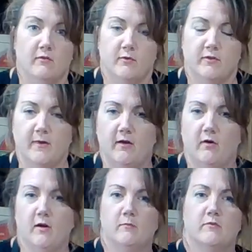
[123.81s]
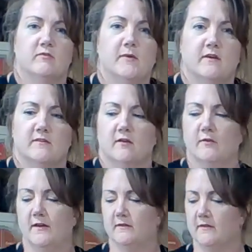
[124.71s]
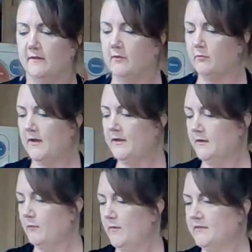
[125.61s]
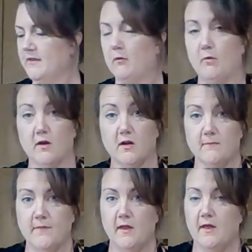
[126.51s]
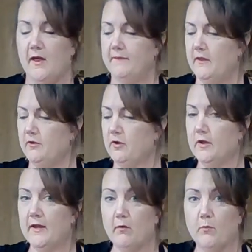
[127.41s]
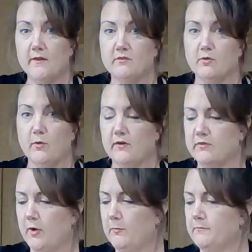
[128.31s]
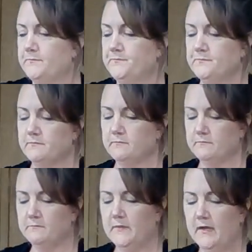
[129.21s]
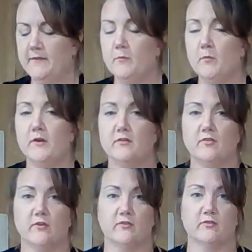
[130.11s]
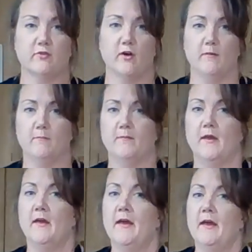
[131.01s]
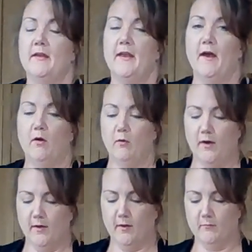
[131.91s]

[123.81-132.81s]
off with my arm just because I don't like to leave it running and waste that water. And then you're going to get 1 squirt of soap. Then we're going to start to scrub. Now,